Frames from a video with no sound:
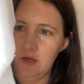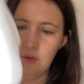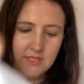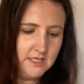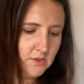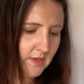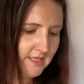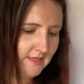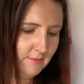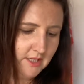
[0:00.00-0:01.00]
oh, this is quite
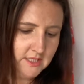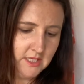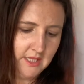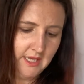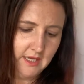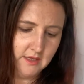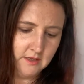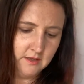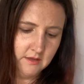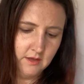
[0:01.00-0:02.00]
similar to the
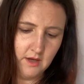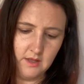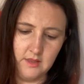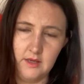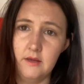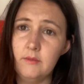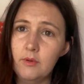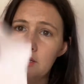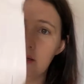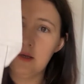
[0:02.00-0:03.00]
other
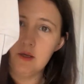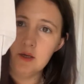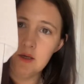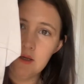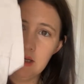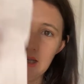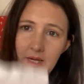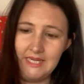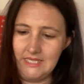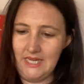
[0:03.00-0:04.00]

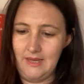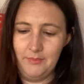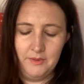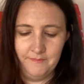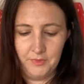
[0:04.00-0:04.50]
lucky dip.